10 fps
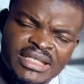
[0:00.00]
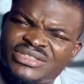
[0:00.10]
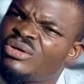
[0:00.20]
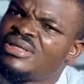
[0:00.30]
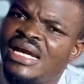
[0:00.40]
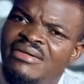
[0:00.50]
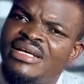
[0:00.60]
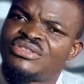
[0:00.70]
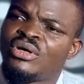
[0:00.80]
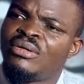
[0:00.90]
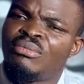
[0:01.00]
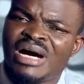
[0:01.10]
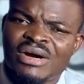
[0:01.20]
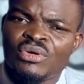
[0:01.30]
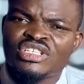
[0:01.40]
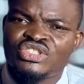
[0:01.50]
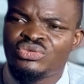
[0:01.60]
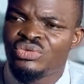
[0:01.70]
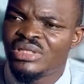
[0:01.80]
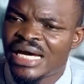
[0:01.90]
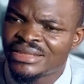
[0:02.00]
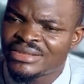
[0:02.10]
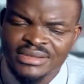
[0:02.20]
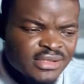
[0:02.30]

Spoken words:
thunder arrestor. And once you do that,